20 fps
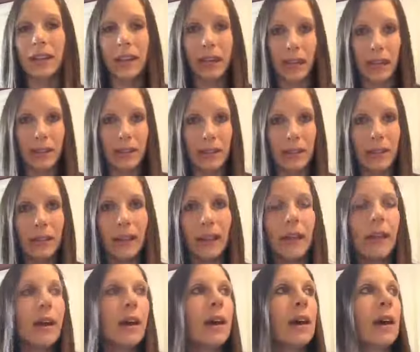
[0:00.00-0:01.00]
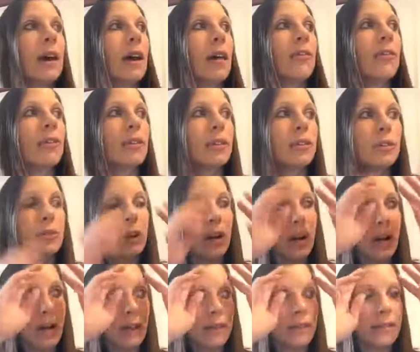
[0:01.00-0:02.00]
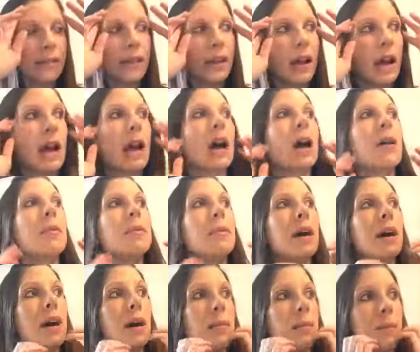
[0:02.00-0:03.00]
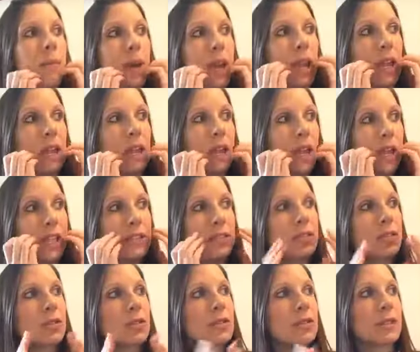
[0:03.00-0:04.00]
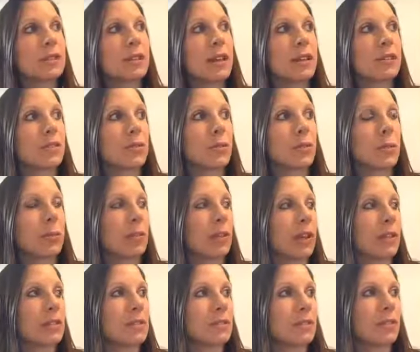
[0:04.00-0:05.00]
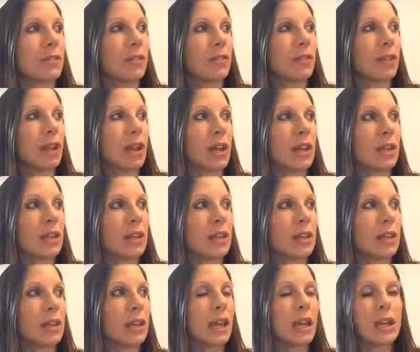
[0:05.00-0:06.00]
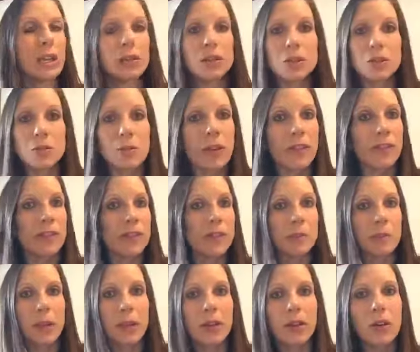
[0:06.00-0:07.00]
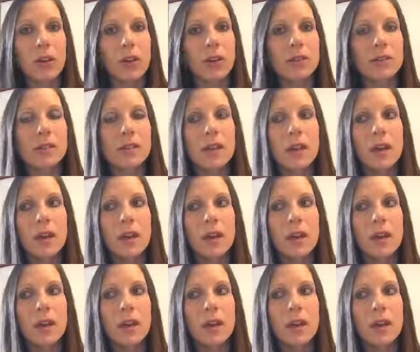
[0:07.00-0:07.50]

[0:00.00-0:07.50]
handy for you guys. My kids use this as a replacement for like English muffins, bagels,